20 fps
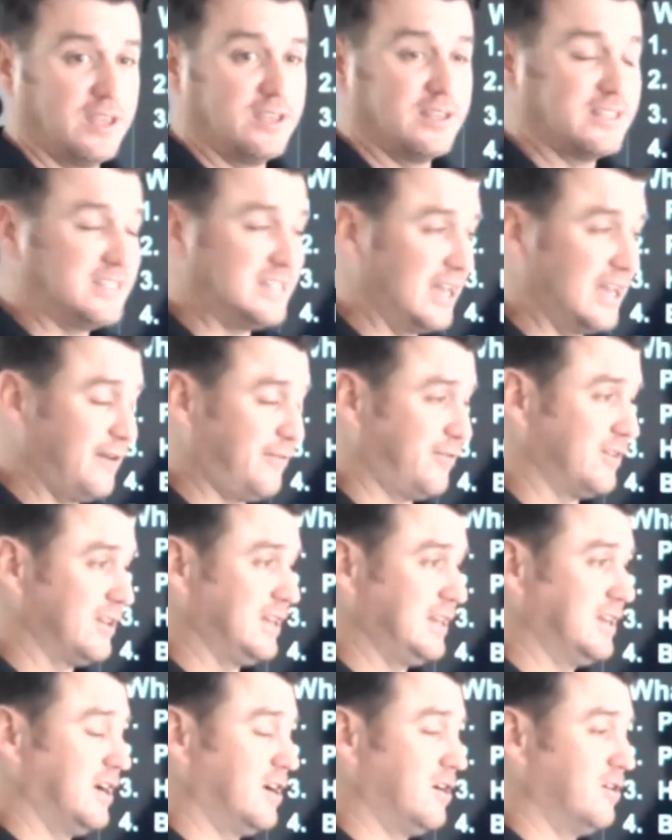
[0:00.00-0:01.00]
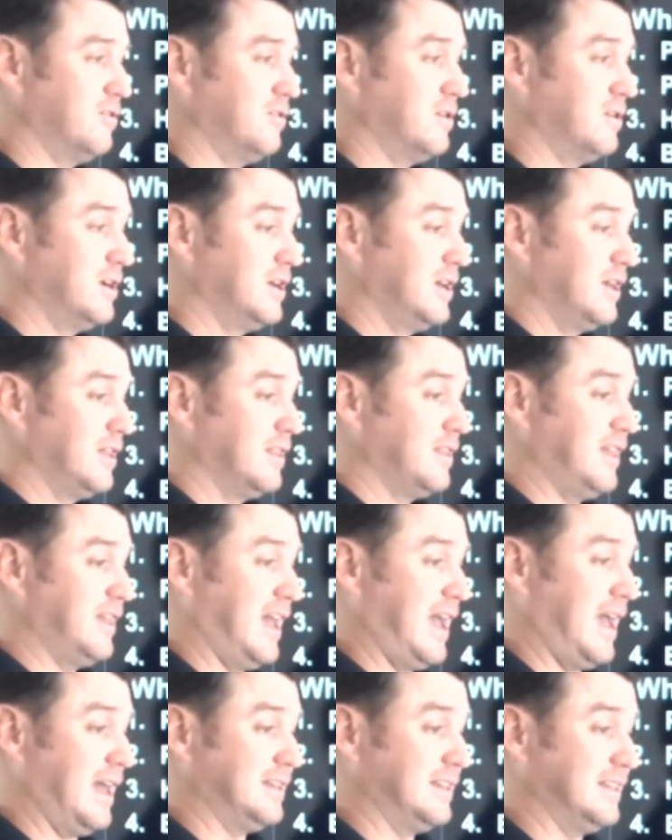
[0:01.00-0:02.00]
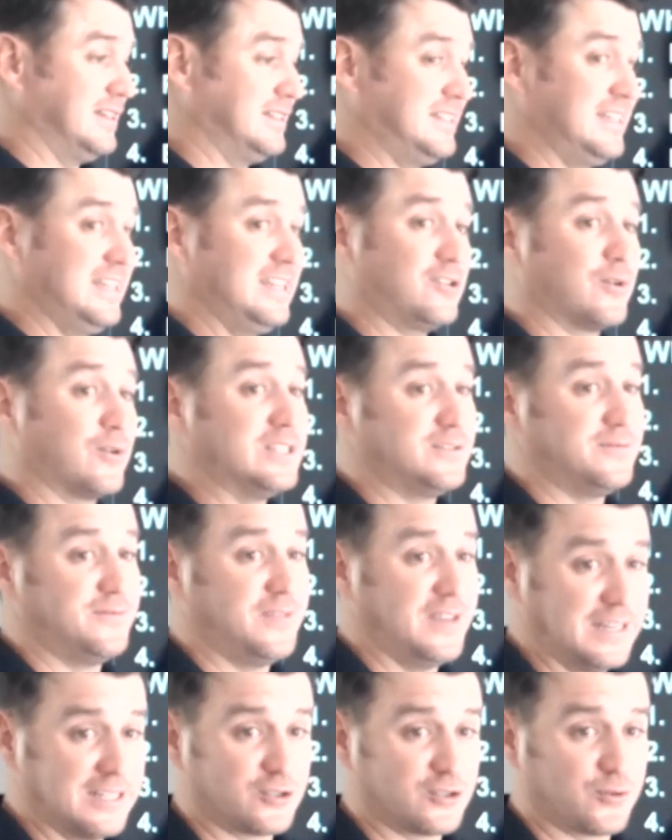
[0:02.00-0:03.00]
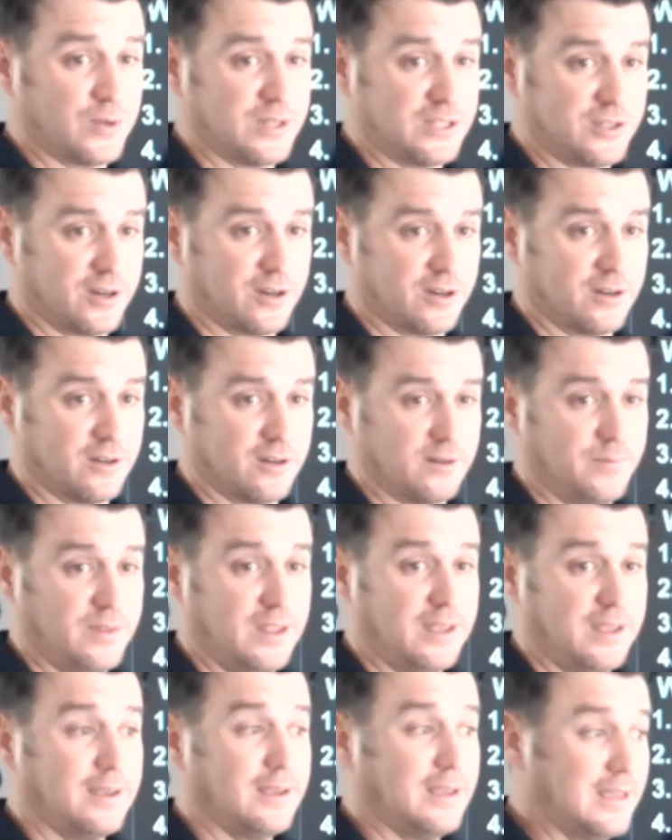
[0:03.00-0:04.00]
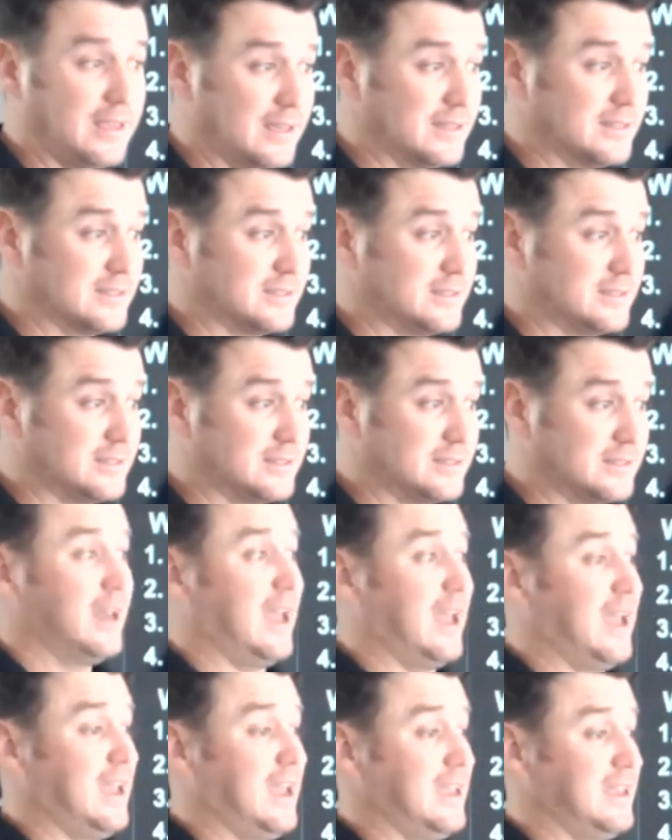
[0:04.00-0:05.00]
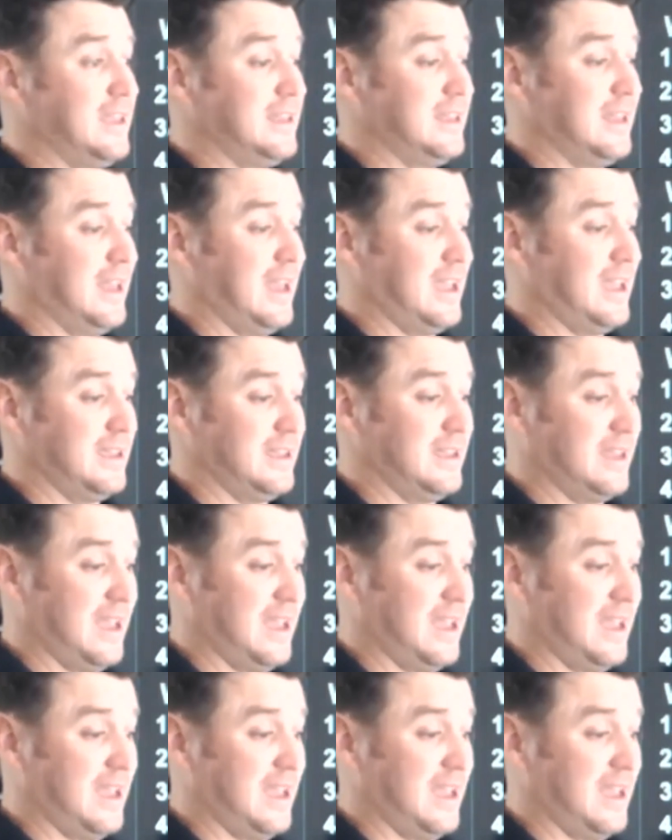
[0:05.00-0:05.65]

you definitely know that decreased venous return is a, a,